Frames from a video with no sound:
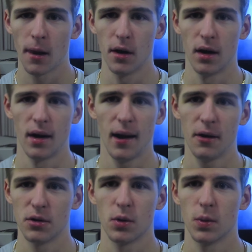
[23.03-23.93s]
or I
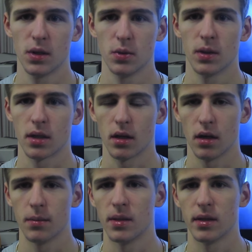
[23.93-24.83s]
don't know what you want to
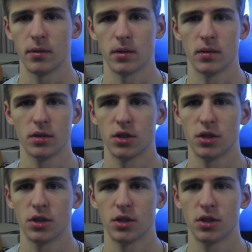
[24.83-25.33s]
call it, but they were